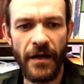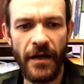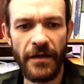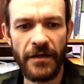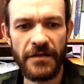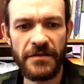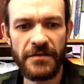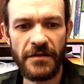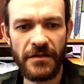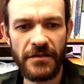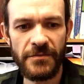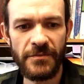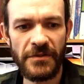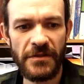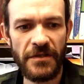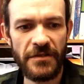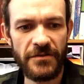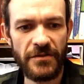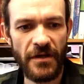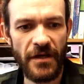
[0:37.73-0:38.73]
And it's
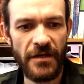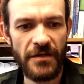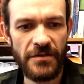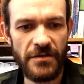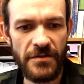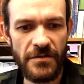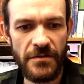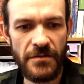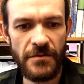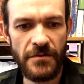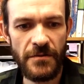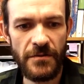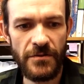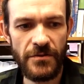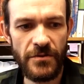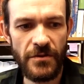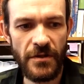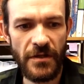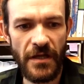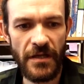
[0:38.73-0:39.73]
ultimately trying to
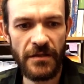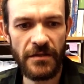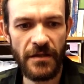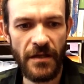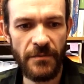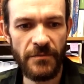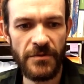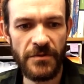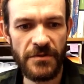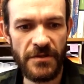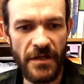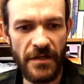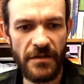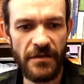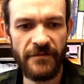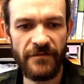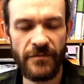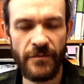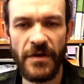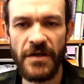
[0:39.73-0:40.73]
get them to
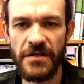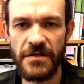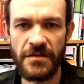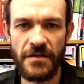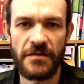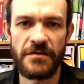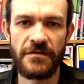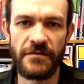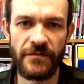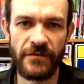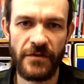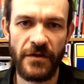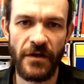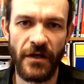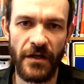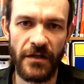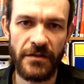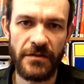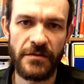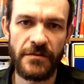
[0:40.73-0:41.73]
take the information that you've
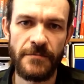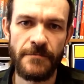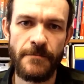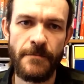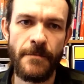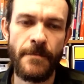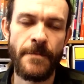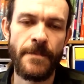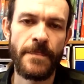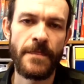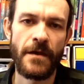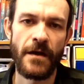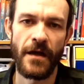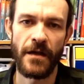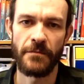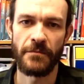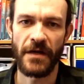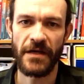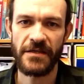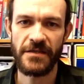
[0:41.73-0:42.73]
got
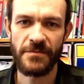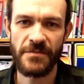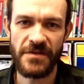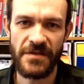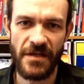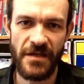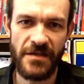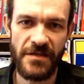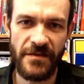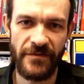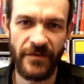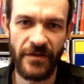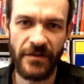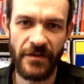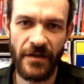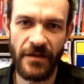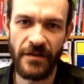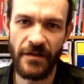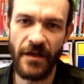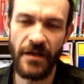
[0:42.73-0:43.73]
and make some sense of
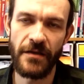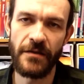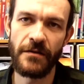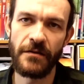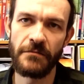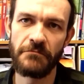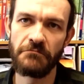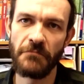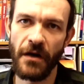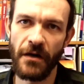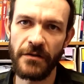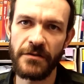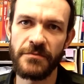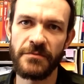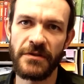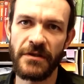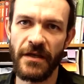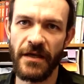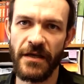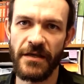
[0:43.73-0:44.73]
it, and then
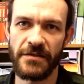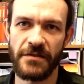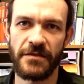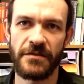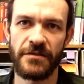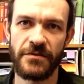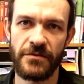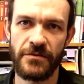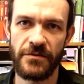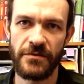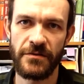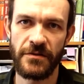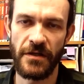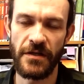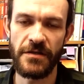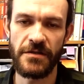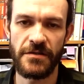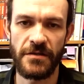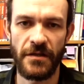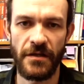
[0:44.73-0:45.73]
ultimately as a
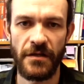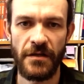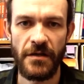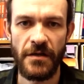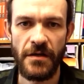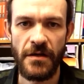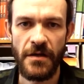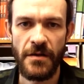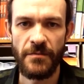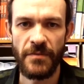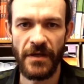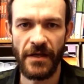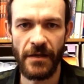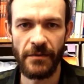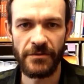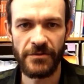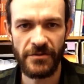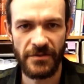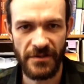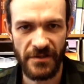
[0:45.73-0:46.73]
teacher being
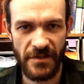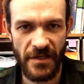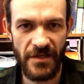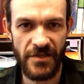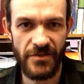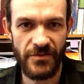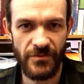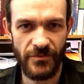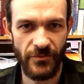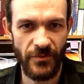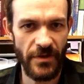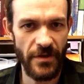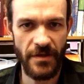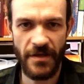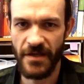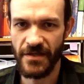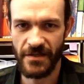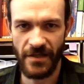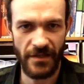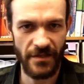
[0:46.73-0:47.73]
able to assess
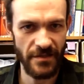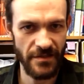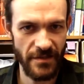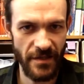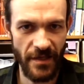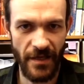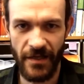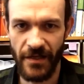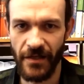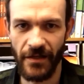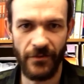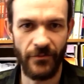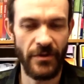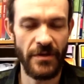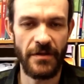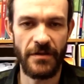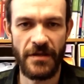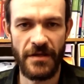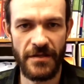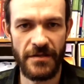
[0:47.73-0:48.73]
whether there's understanding,
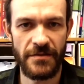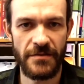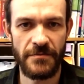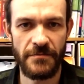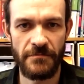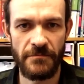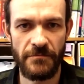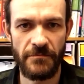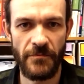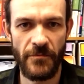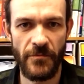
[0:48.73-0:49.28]
whether there's